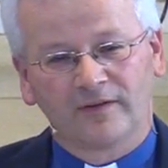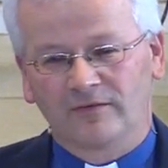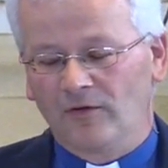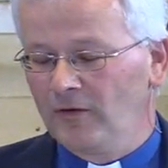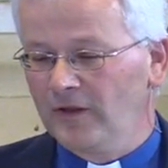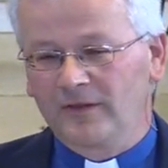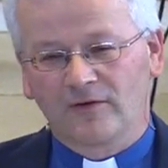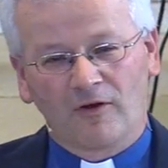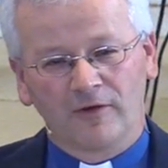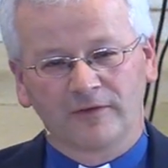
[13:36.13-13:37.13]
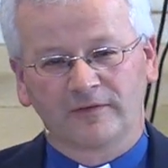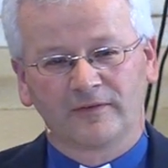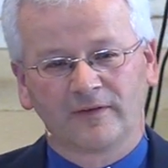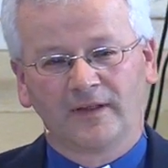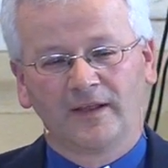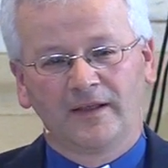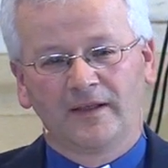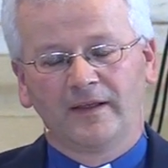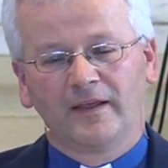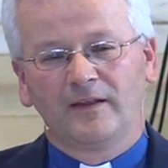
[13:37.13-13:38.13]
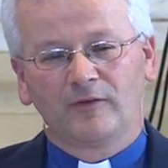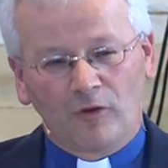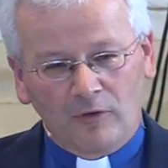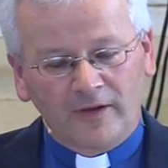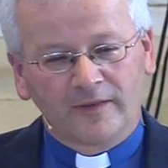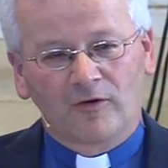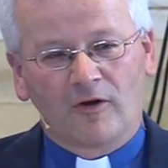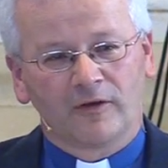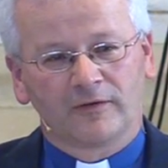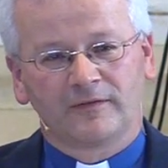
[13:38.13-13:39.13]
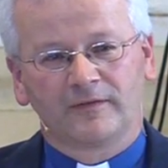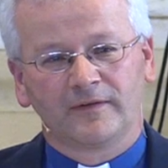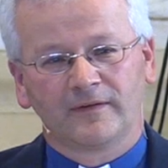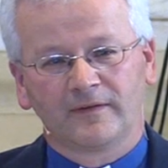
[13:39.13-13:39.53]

It's all at the cross. It's all at the cross,